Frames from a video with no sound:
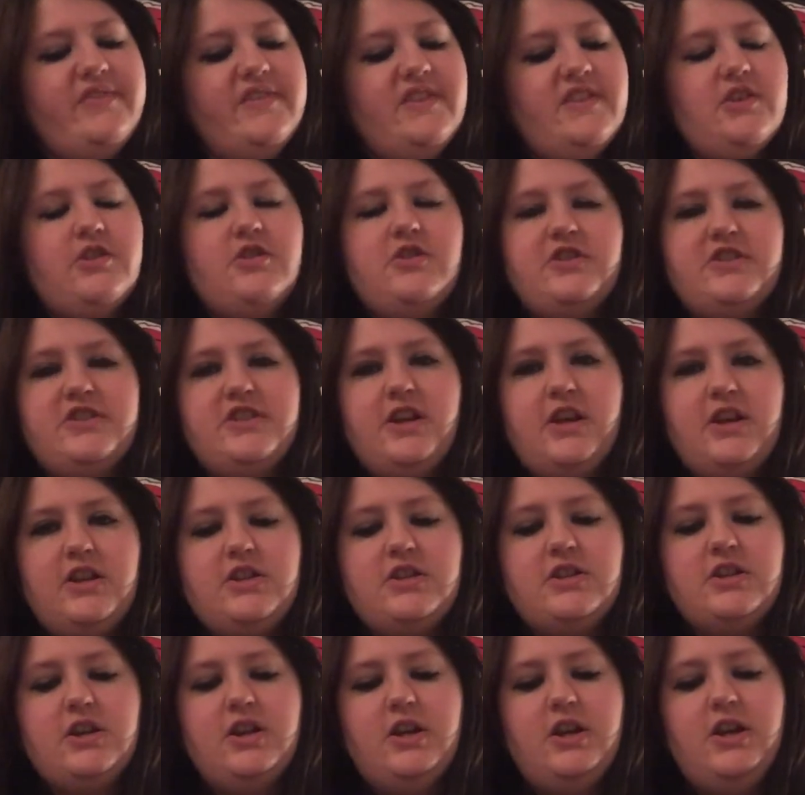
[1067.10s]
So you
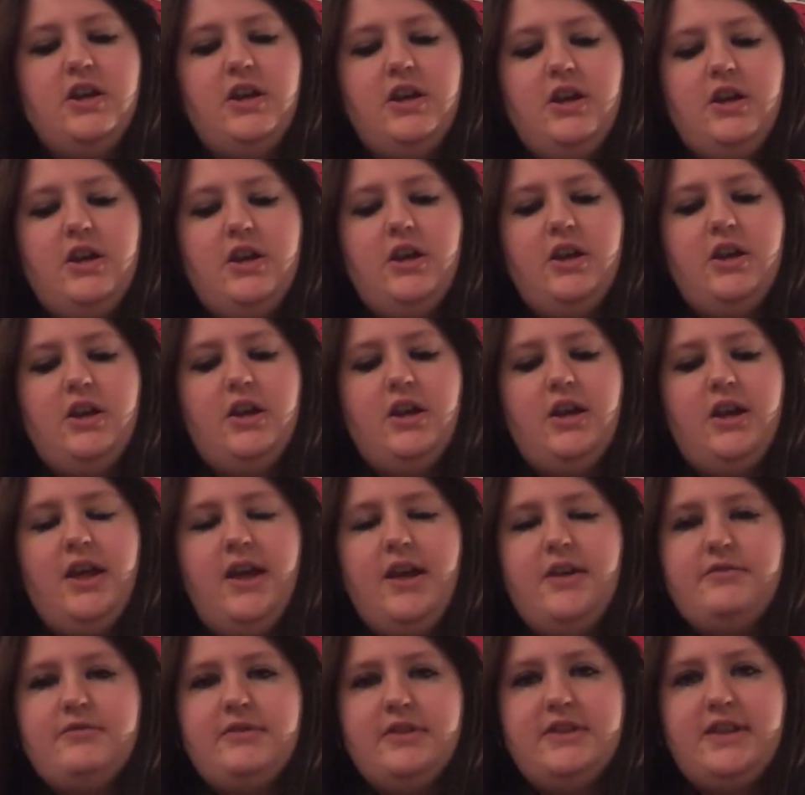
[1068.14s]
stitch
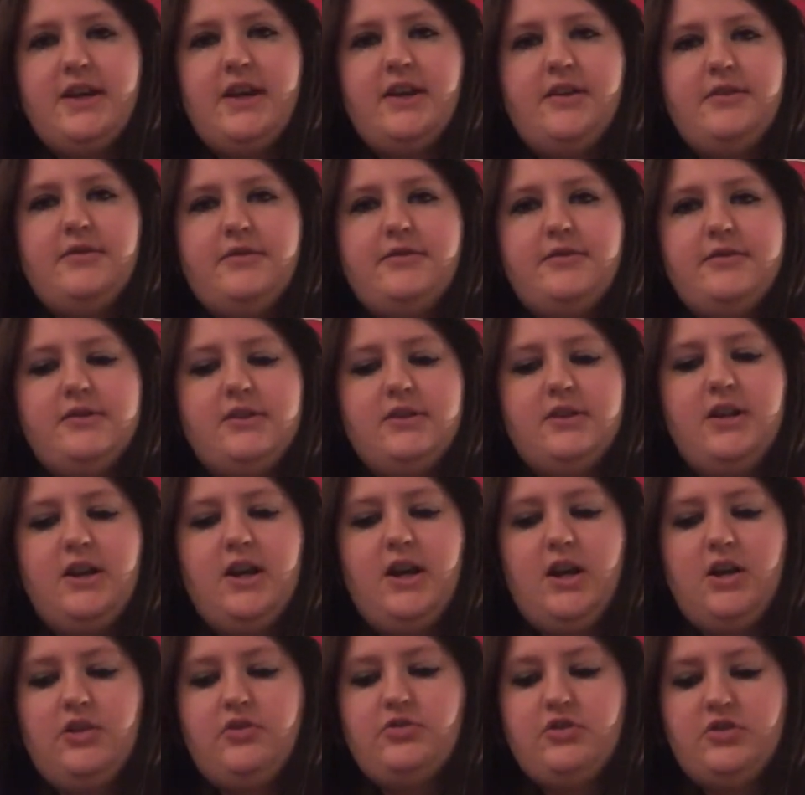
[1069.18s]
every day for
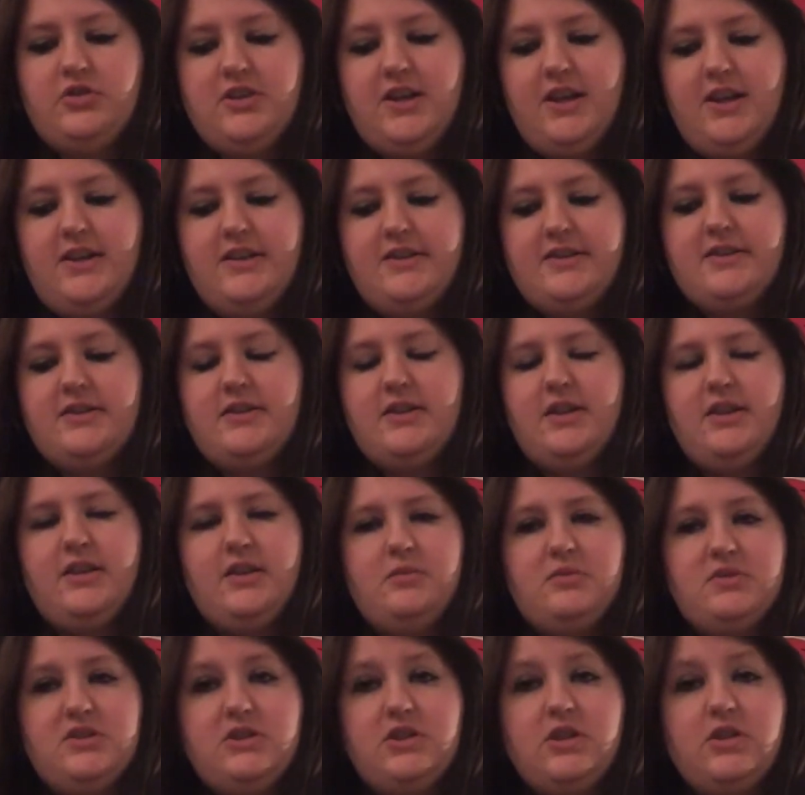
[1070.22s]
100 days, and there
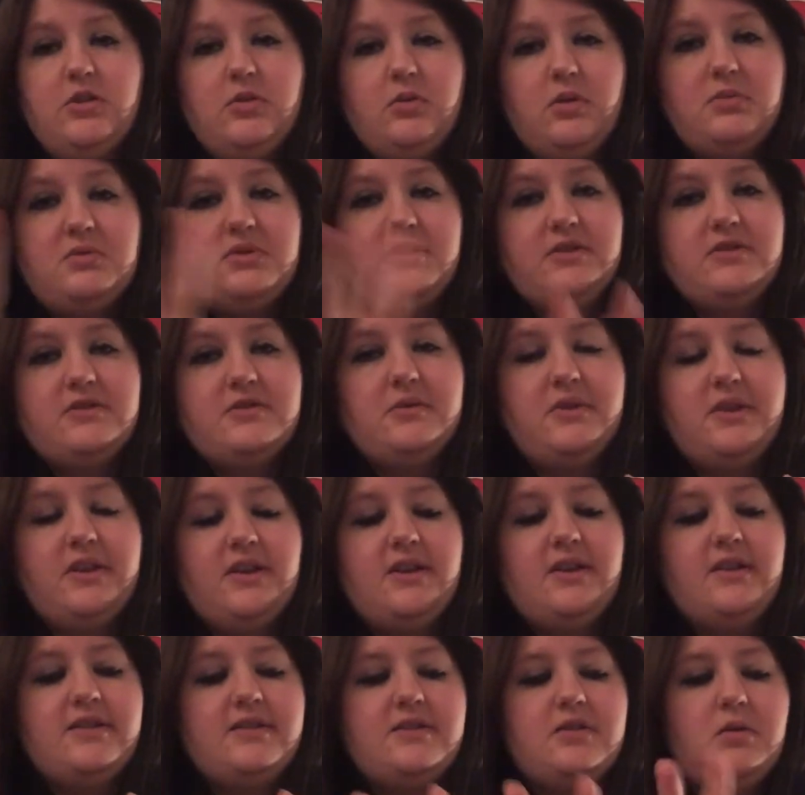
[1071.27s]
was 2 options with
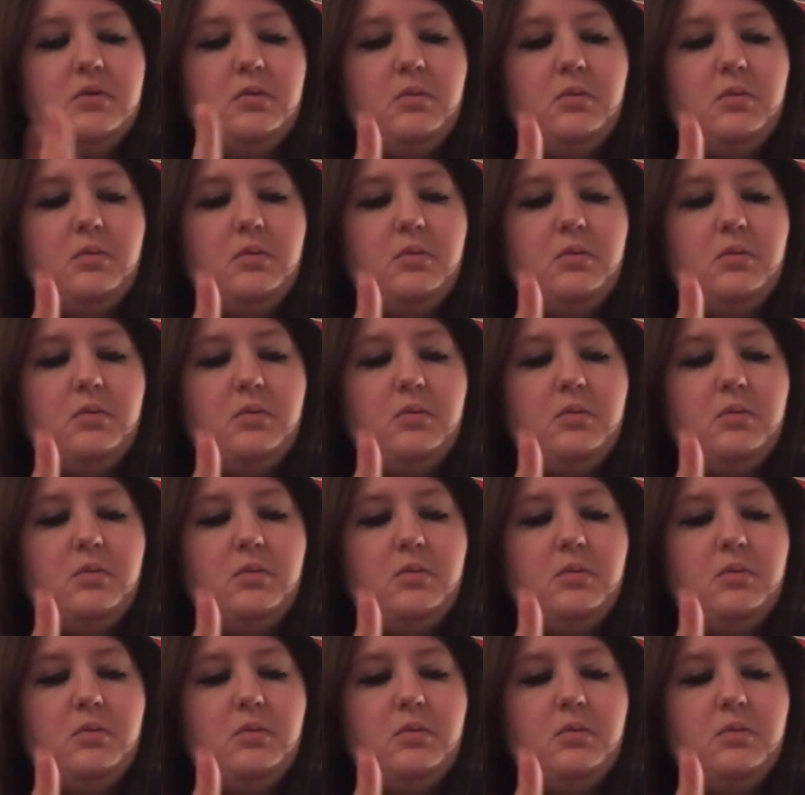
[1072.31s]
this.